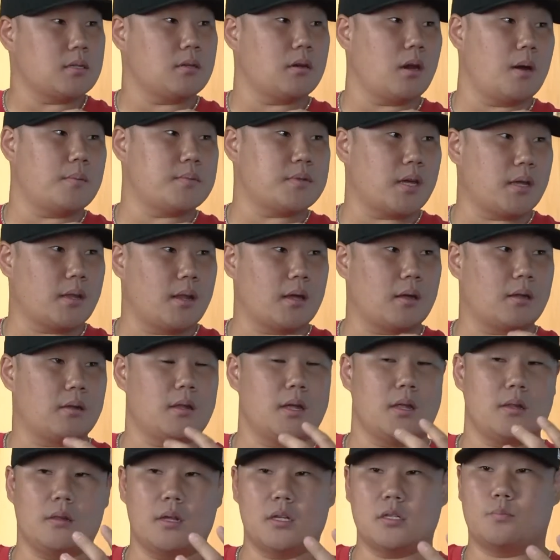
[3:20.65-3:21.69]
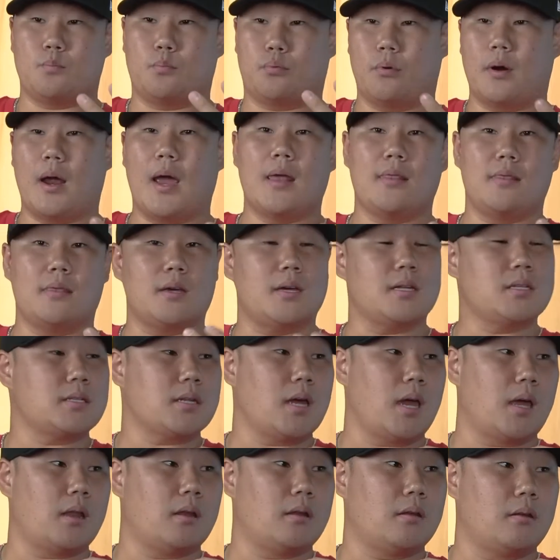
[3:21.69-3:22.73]
You know what I'm saying? Let's brand this,
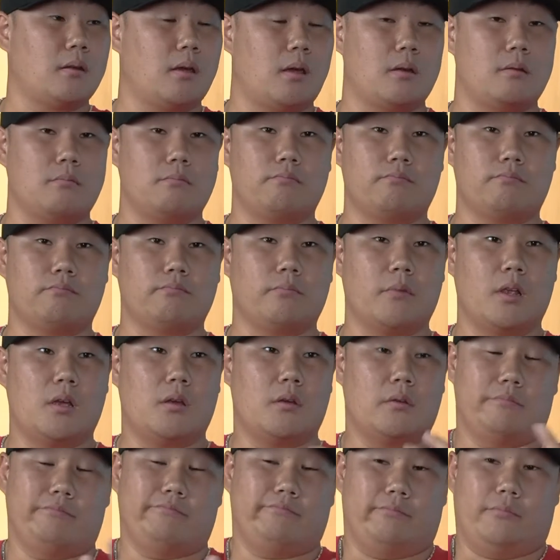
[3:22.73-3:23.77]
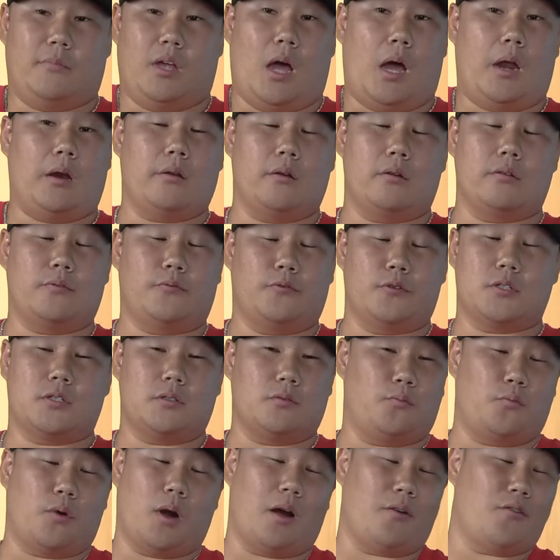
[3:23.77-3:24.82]
and I don't know, for
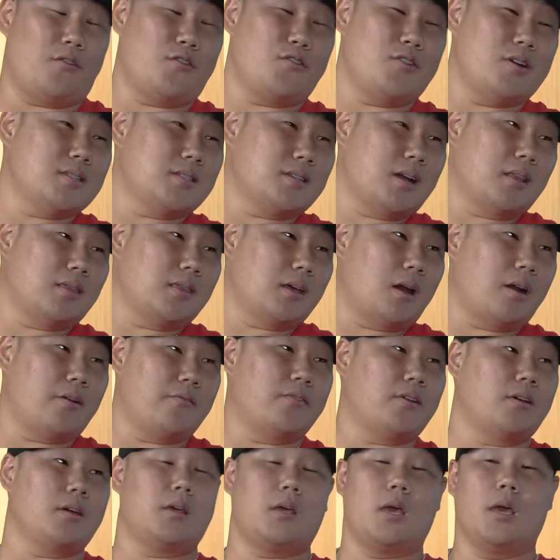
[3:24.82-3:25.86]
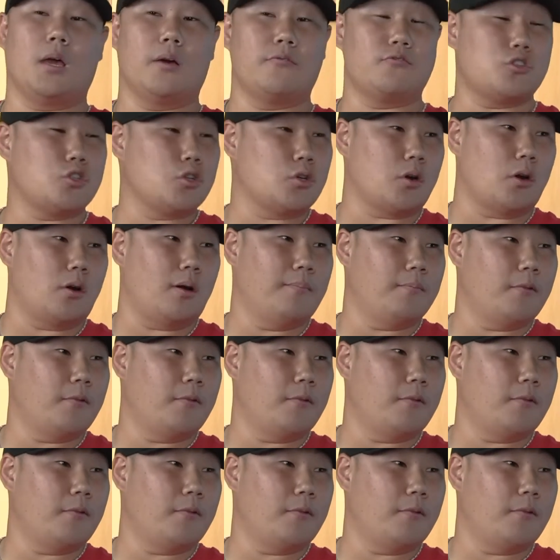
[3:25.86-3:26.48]
whatever reason I thought of the King of Juco.